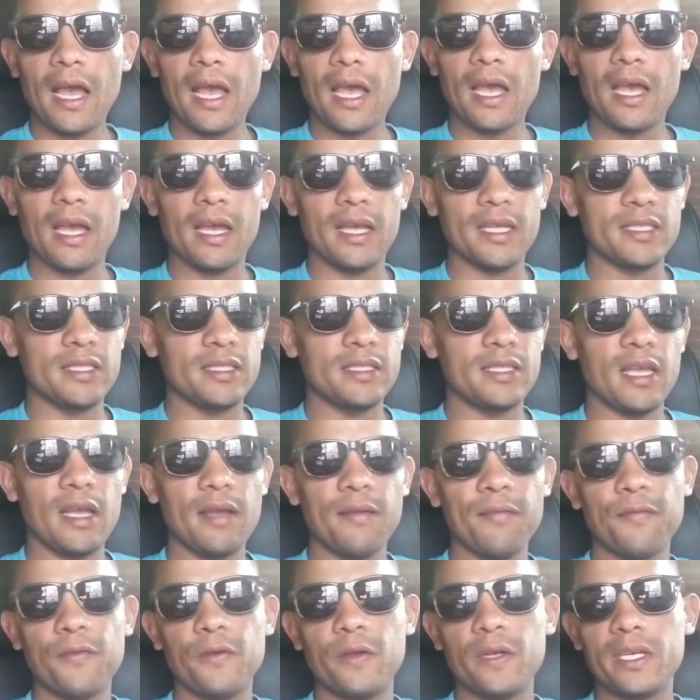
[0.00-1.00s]
And
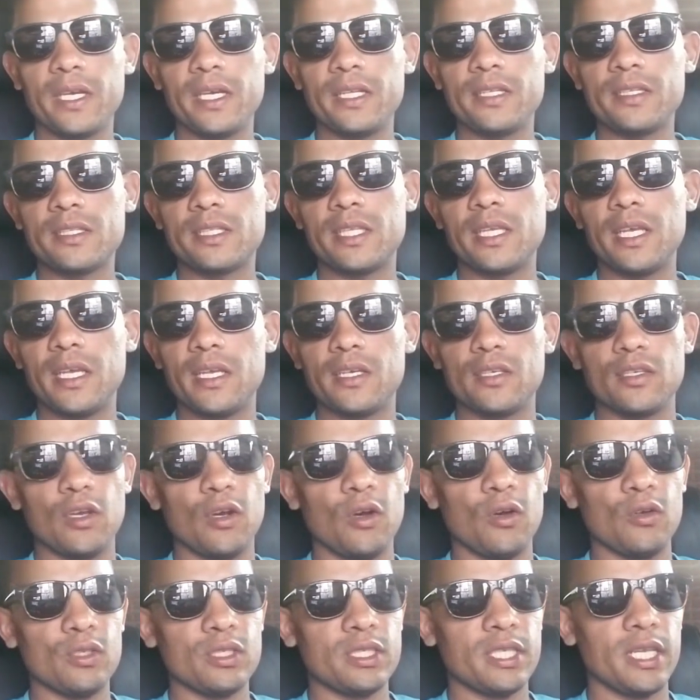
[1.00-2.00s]
that freaking thing,
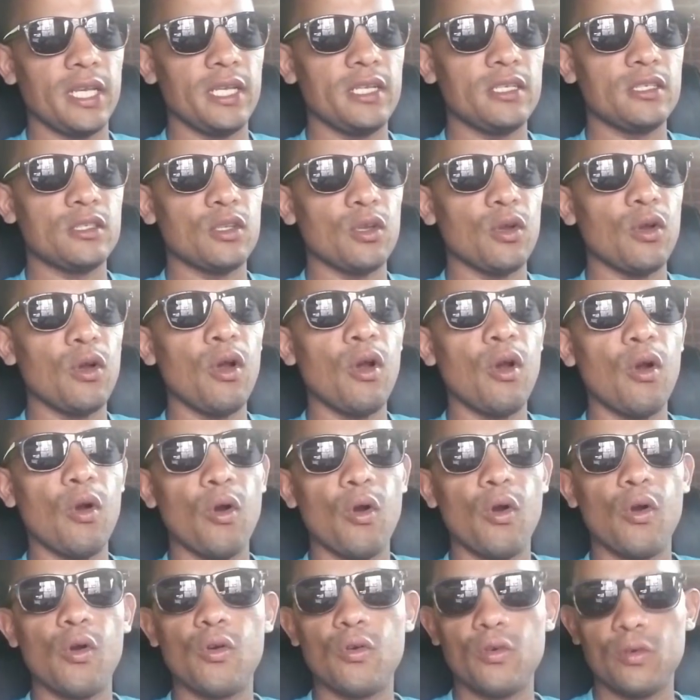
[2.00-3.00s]
yo, takes the
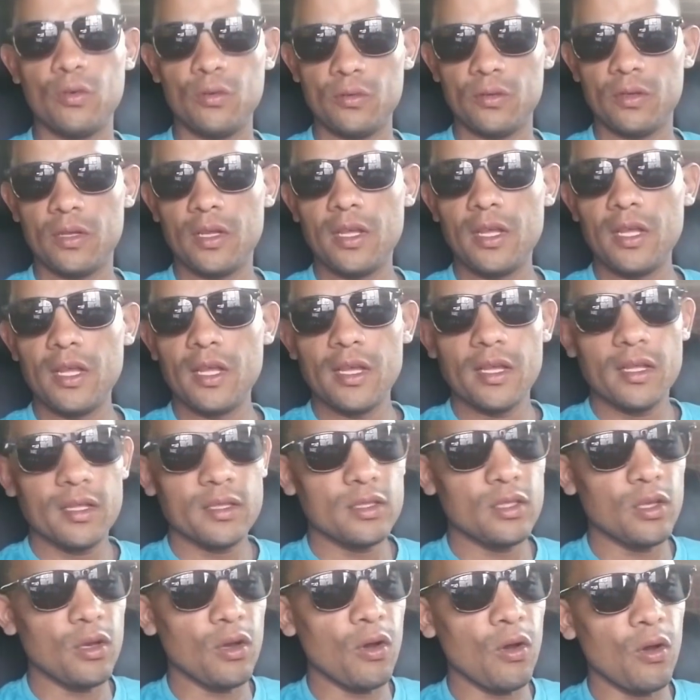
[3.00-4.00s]
whole
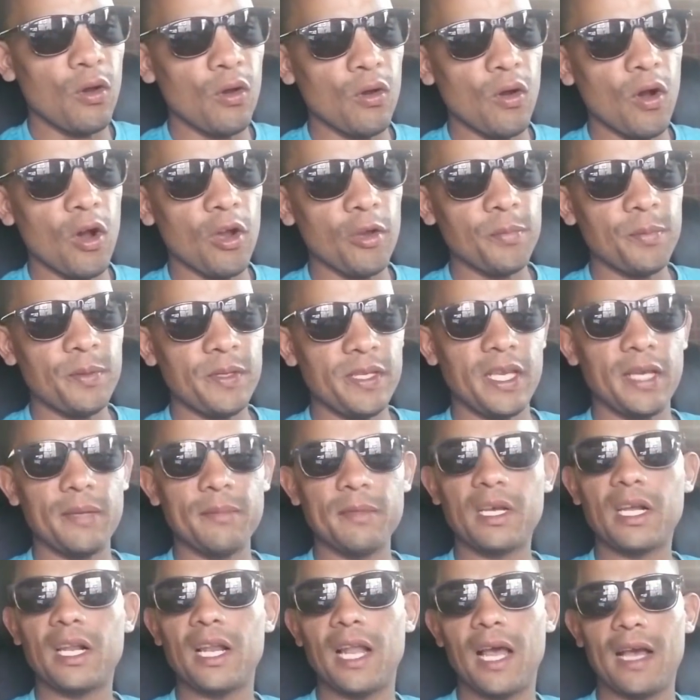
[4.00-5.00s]

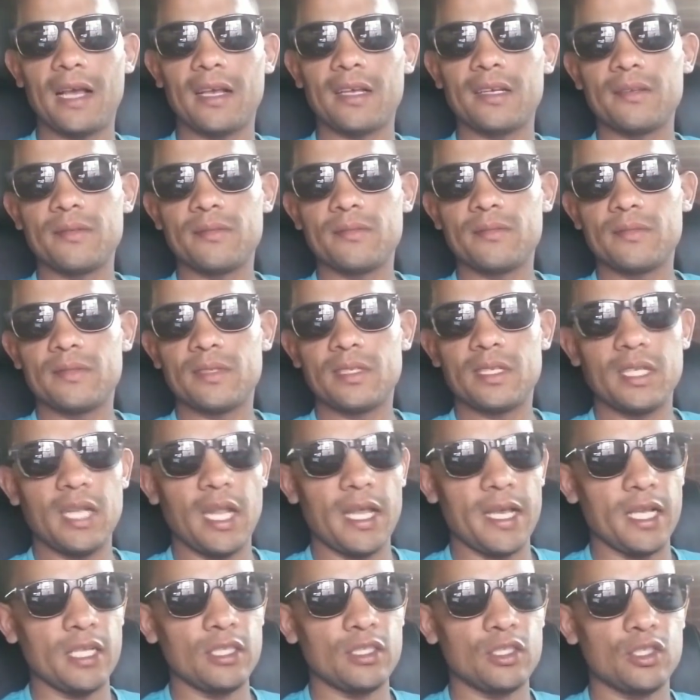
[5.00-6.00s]
RPM clock.
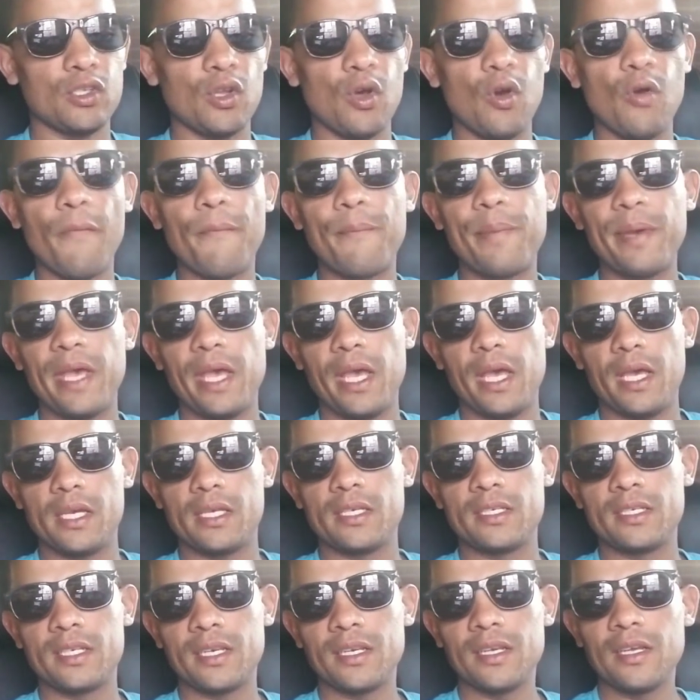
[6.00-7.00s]
Like, it's so
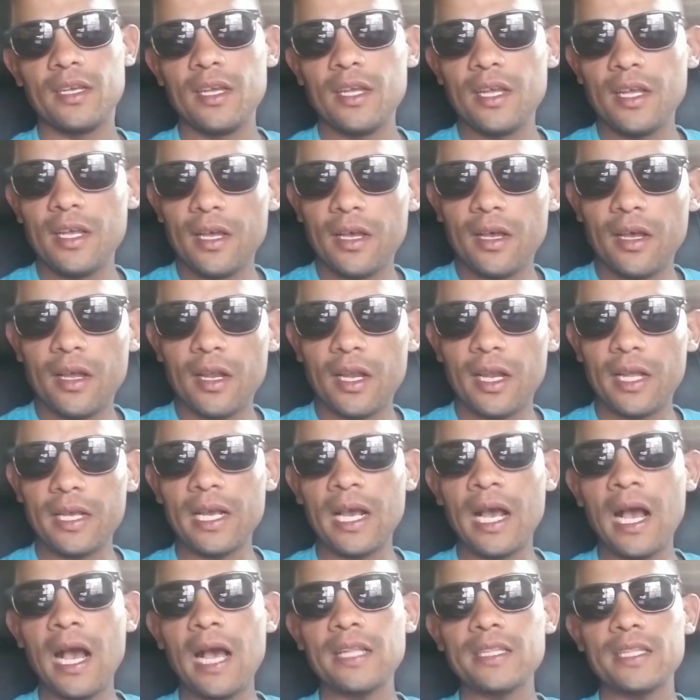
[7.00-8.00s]
big.
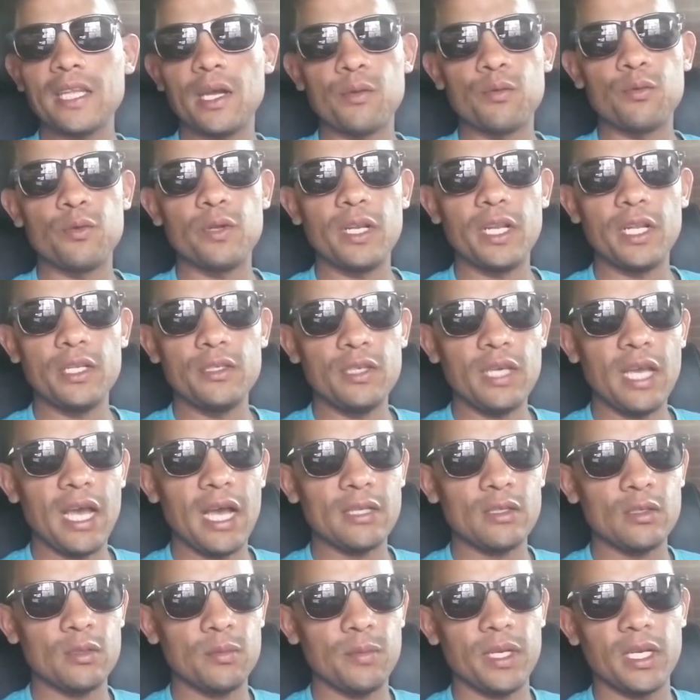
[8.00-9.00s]
Like, Honda, really, you
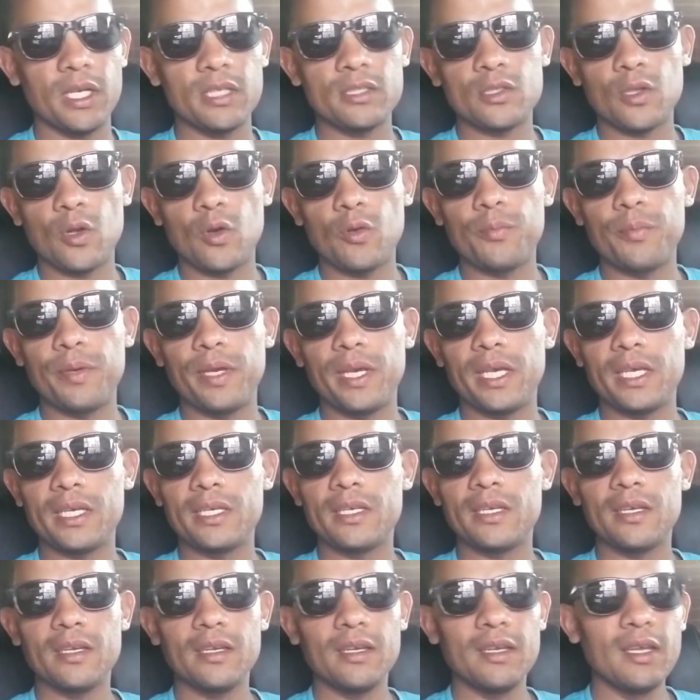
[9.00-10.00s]
had to make it so
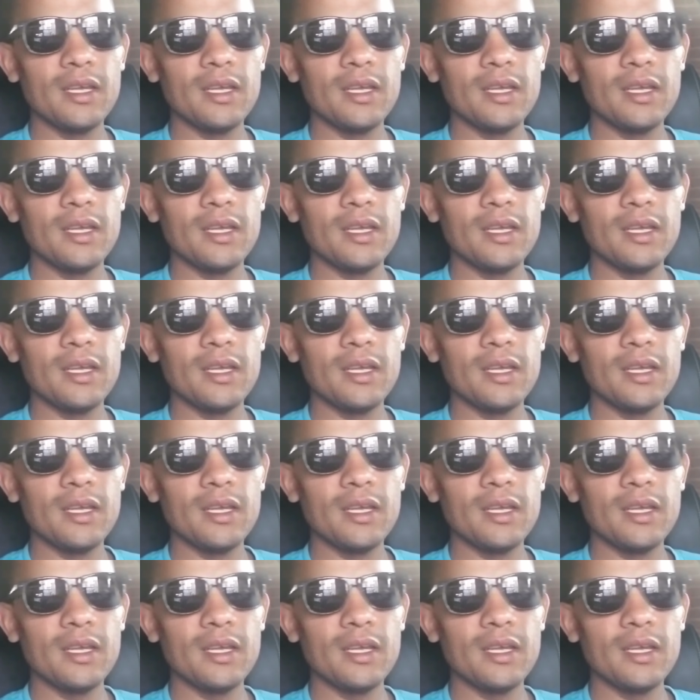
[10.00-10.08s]
big?